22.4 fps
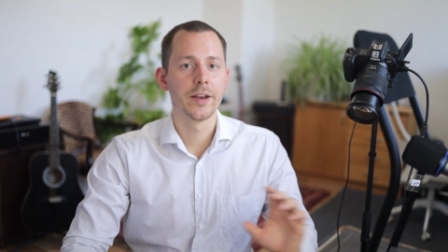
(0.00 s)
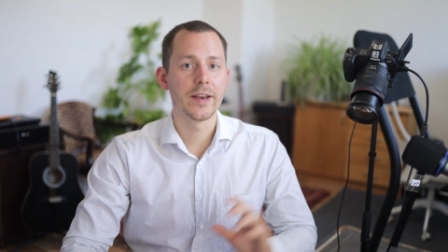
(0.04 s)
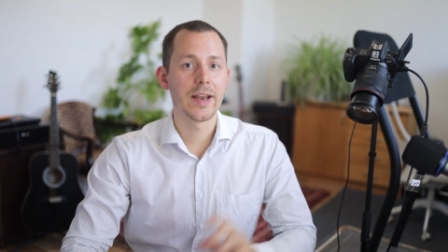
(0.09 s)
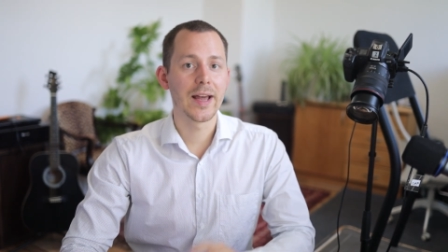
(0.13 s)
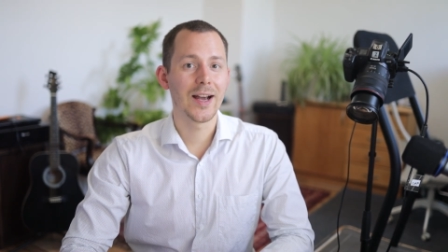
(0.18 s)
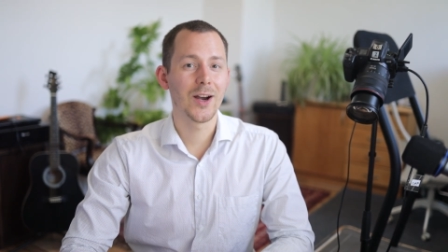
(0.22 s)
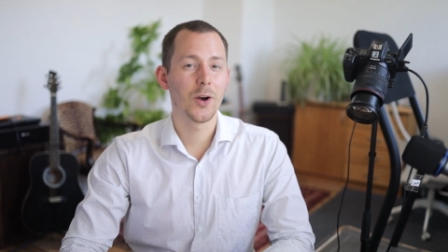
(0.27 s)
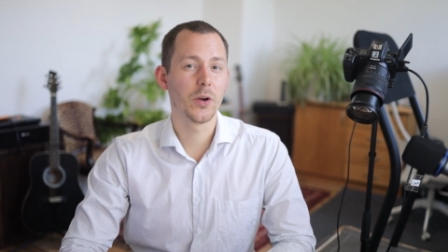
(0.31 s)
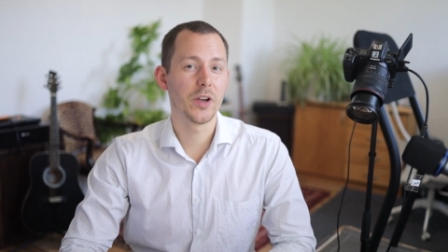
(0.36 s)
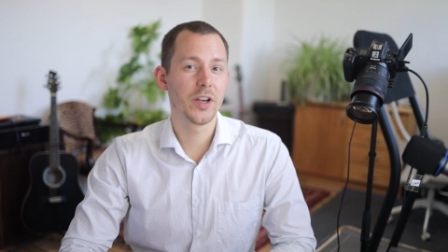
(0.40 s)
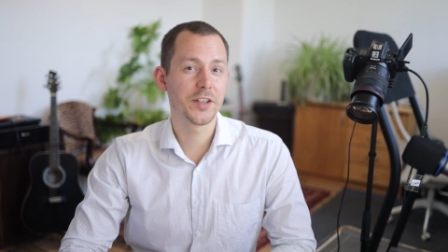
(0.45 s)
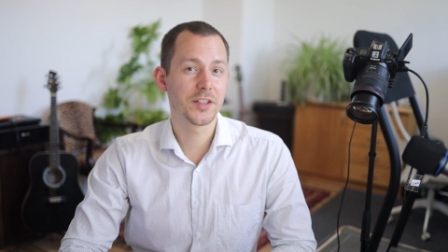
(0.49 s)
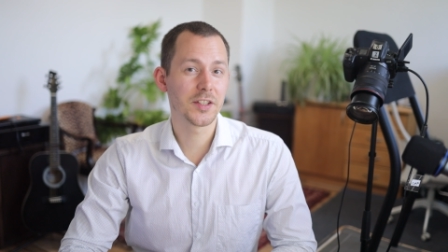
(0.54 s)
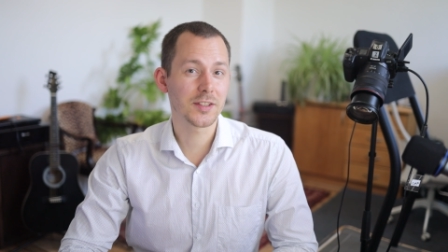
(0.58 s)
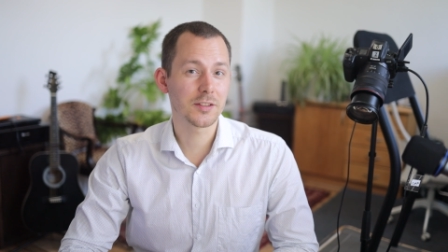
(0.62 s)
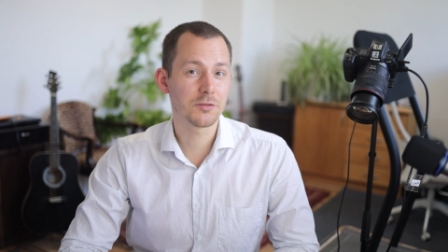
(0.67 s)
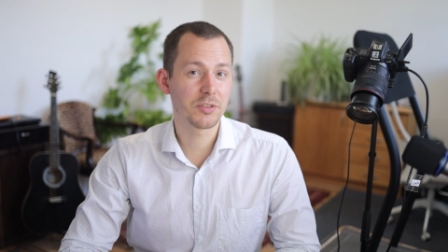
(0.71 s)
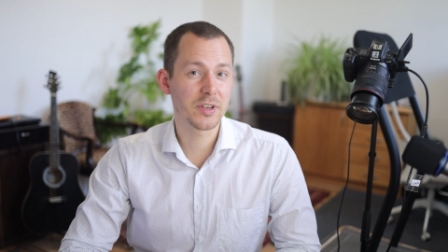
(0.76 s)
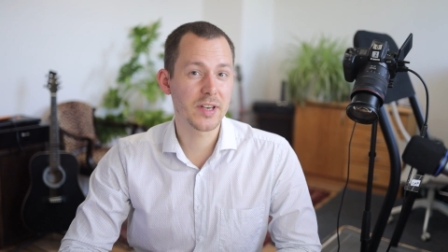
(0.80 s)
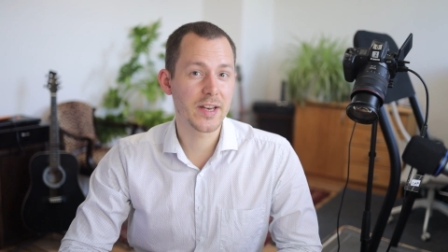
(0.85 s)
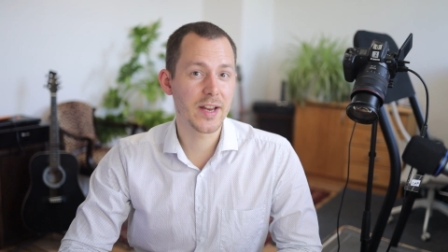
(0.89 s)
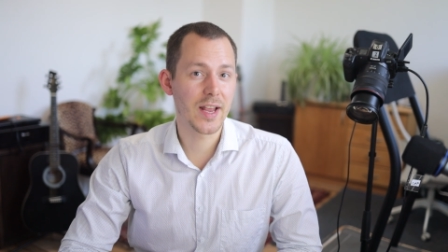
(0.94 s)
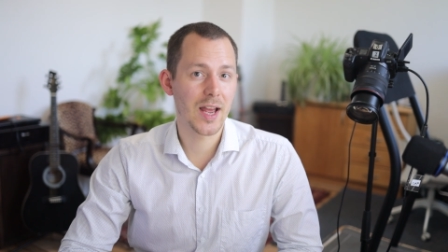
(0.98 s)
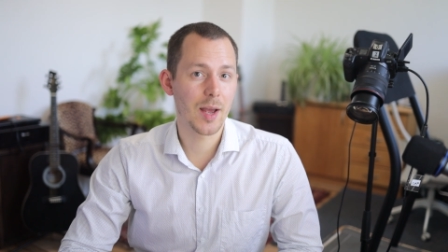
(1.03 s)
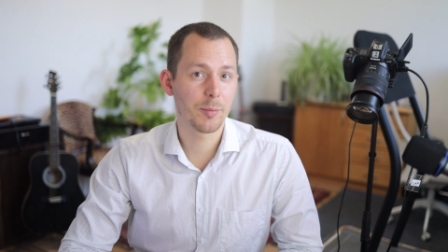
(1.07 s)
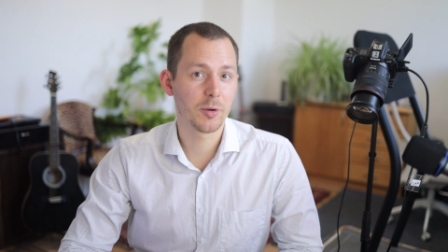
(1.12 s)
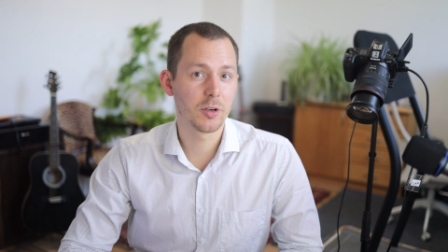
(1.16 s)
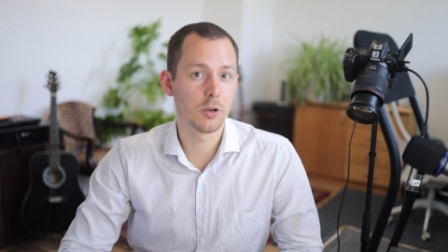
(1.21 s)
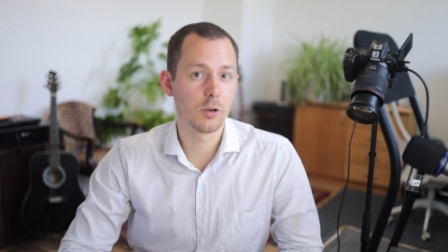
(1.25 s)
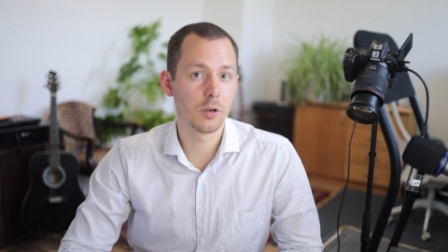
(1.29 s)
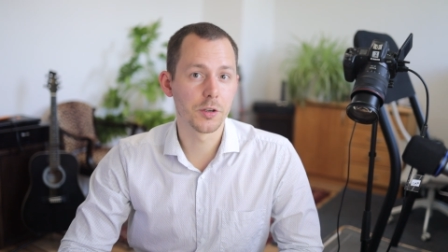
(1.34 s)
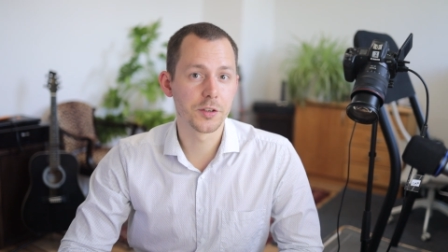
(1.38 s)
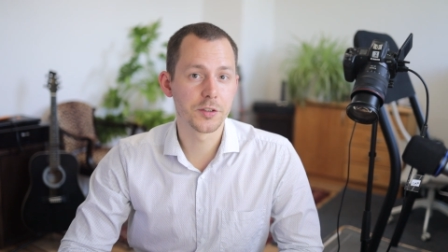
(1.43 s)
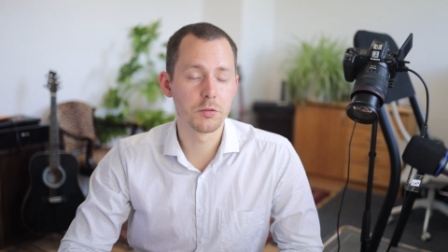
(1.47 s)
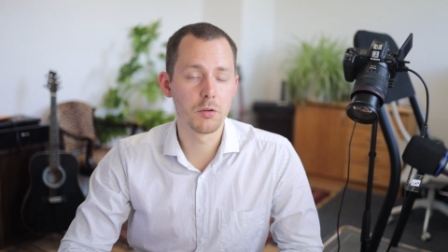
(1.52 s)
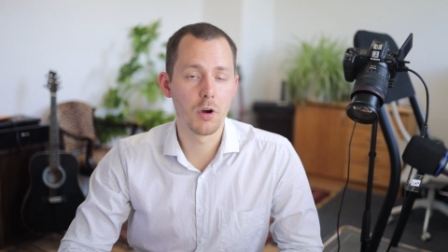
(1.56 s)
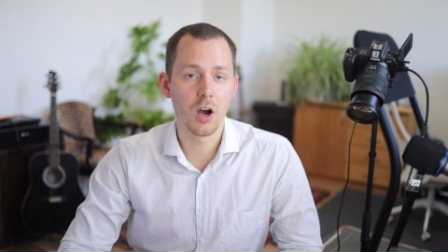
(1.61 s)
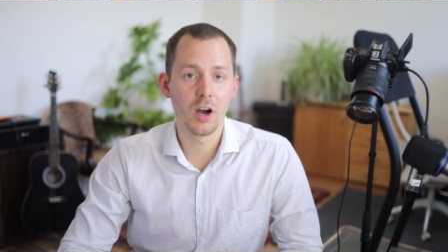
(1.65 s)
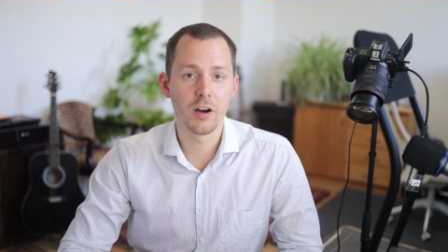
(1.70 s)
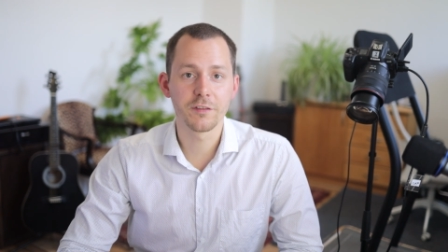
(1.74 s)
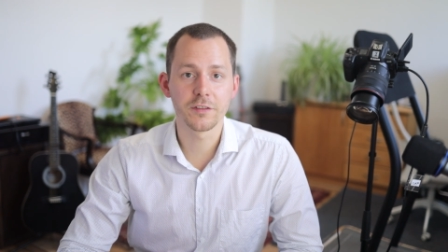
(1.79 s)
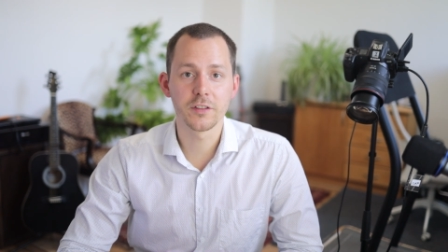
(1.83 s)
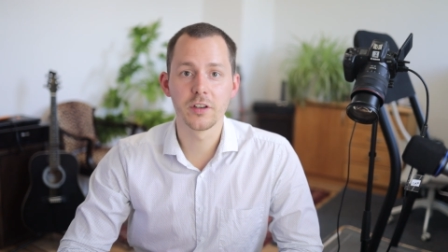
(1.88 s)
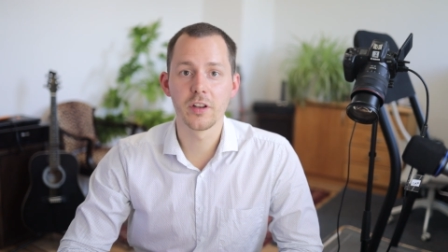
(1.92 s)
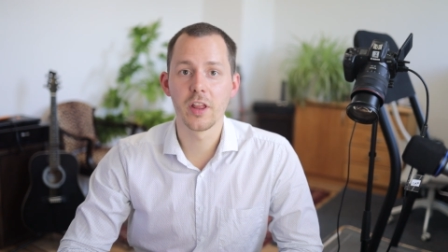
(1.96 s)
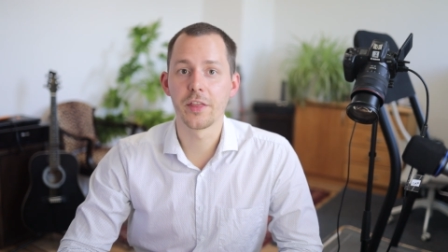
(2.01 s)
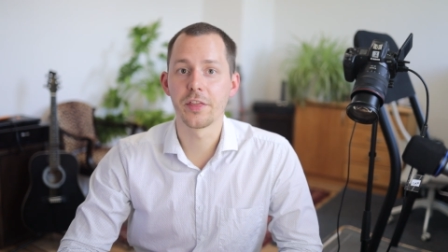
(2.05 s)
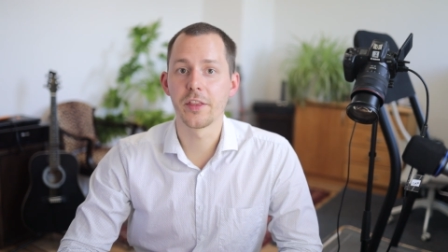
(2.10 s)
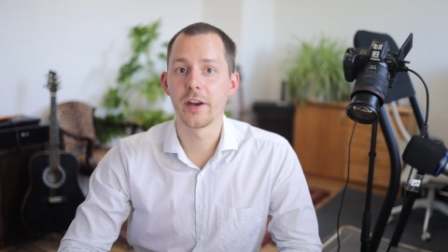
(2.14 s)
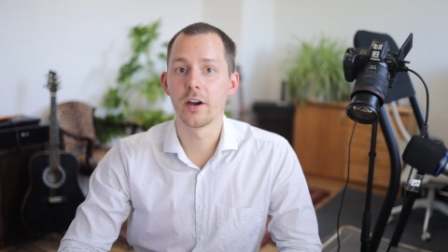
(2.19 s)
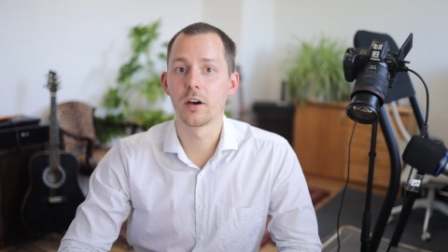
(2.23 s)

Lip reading: Now, it doesn't really happen all too often that